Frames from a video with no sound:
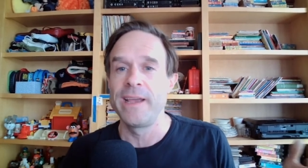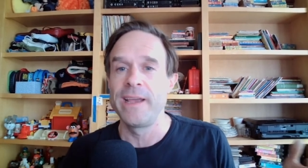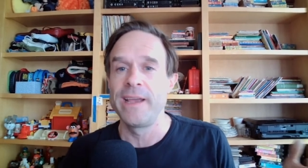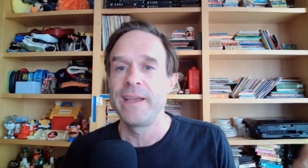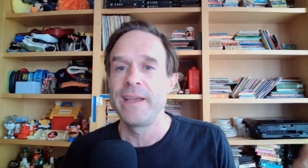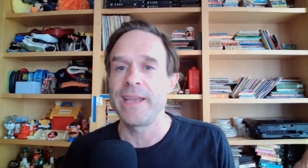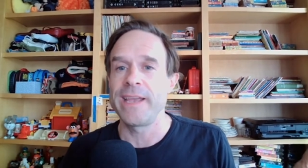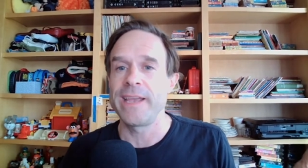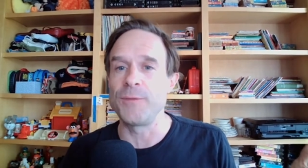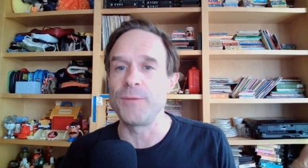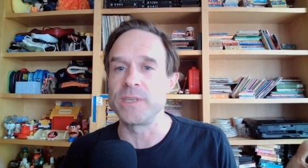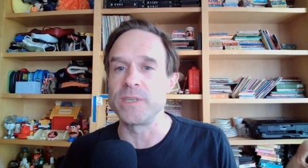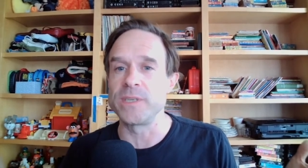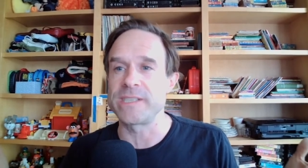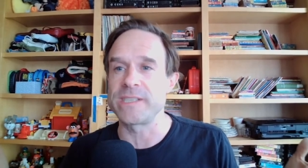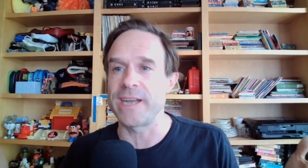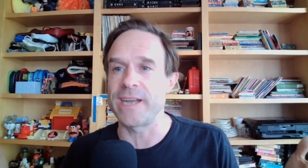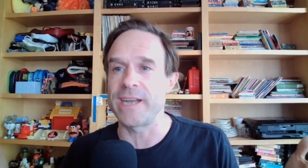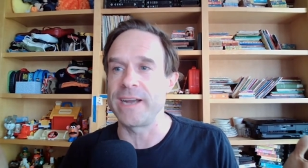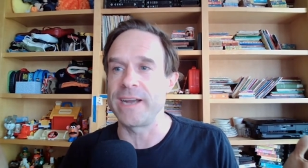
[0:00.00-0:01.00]
It was
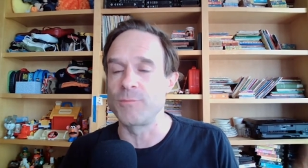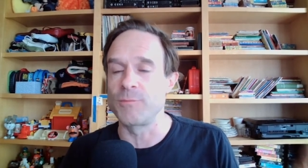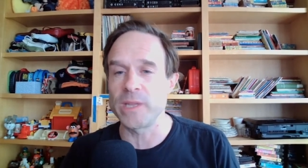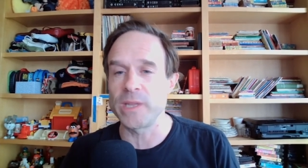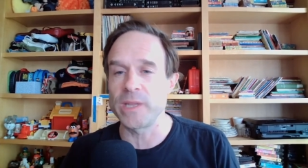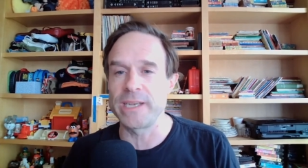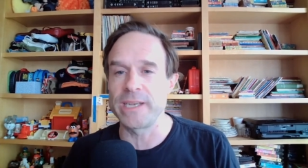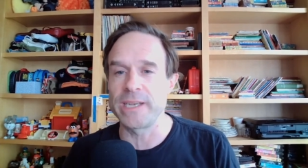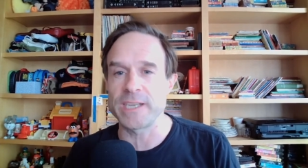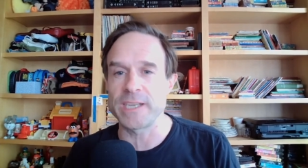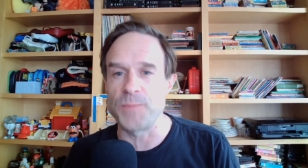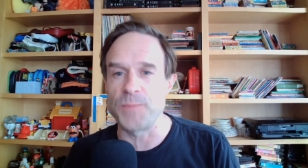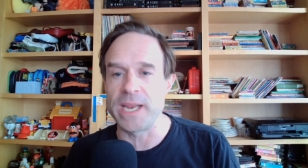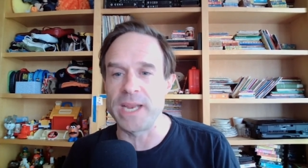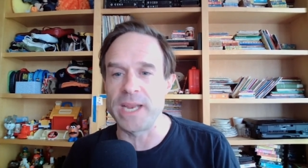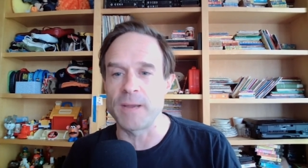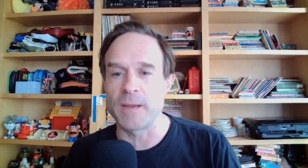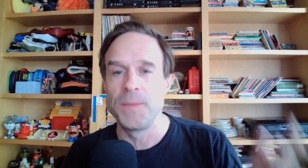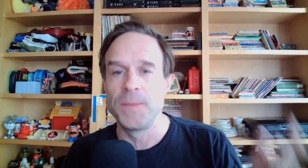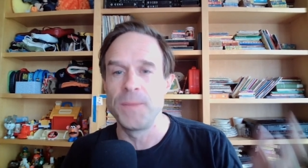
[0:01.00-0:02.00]
uh, really nice meeting
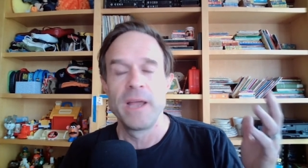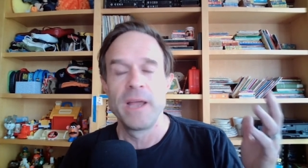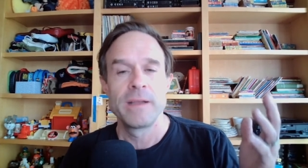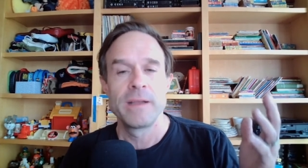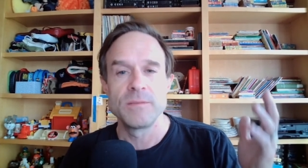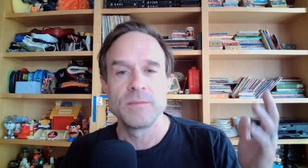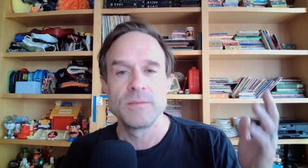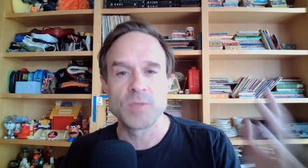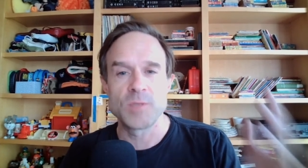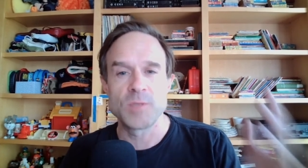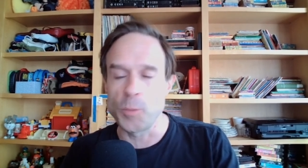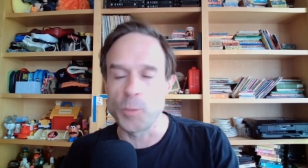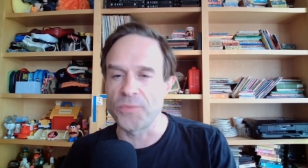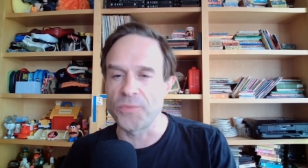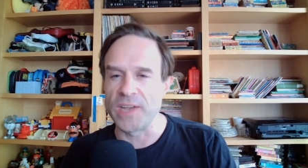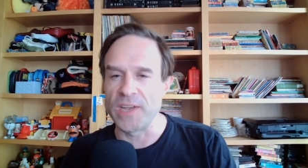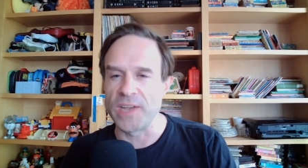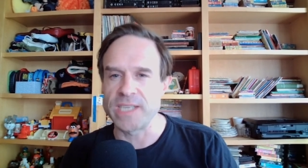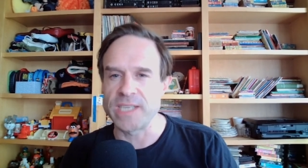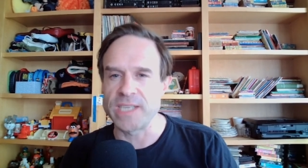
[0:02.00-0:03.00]
him. Super
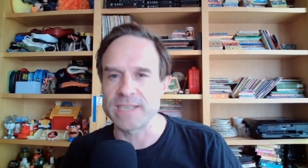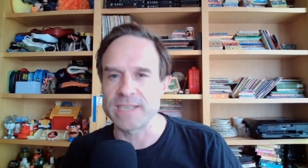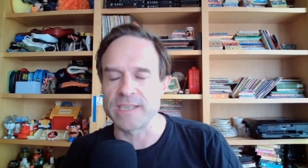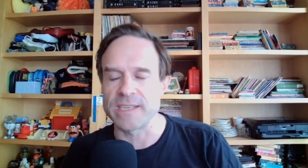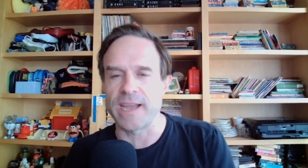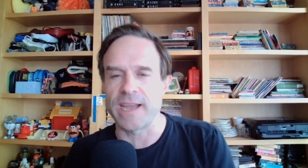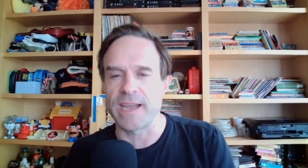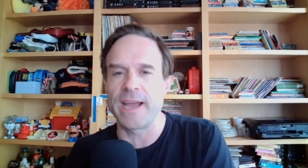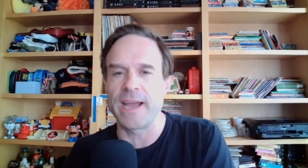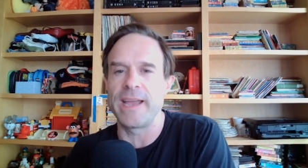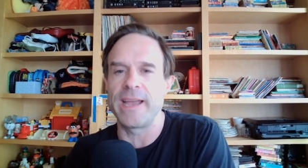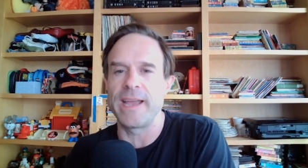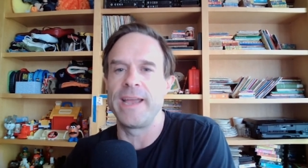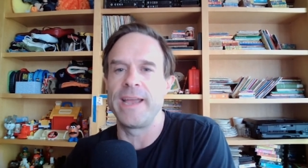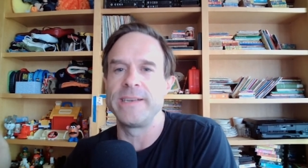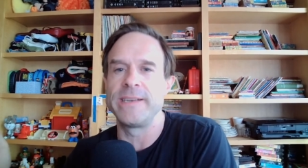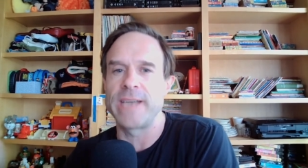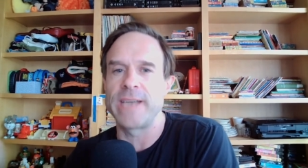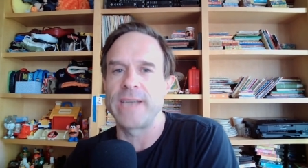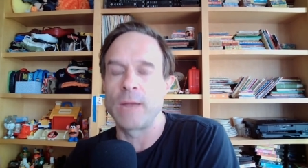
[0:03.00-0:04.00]
fantastic guy,
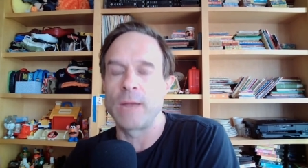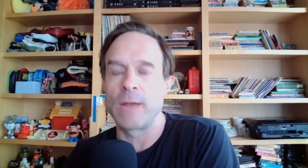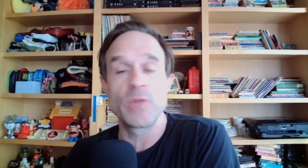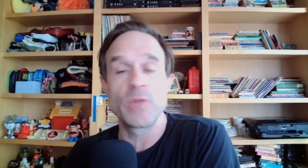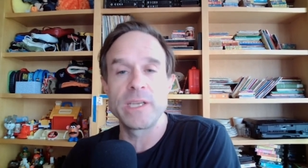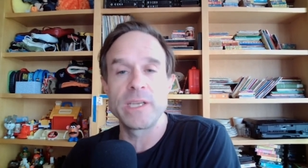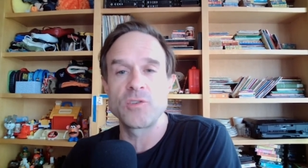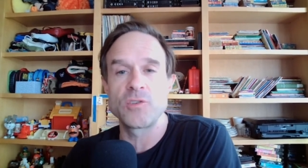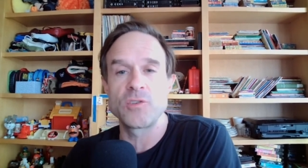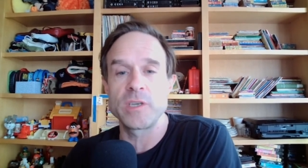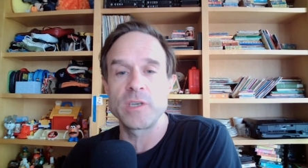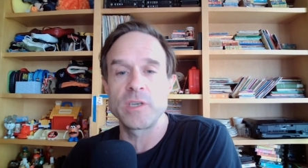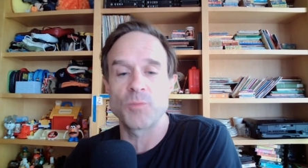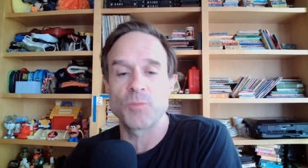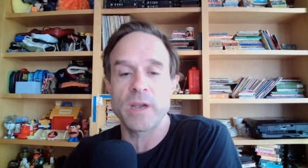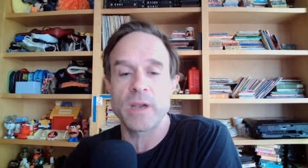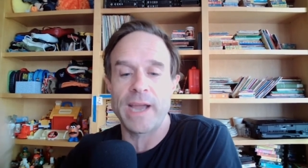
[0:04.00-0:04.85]
and uh, I really enjoy his work.